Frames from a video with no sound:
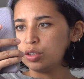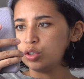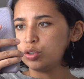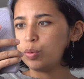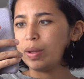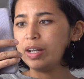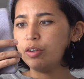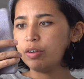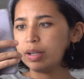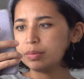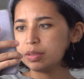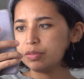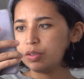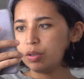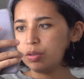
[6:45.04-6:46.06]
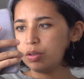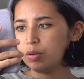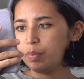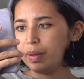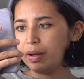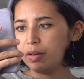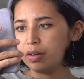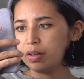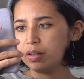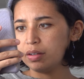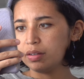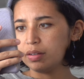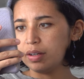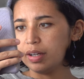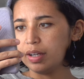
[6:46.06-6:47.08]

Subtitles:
20 grams of cocoa powder.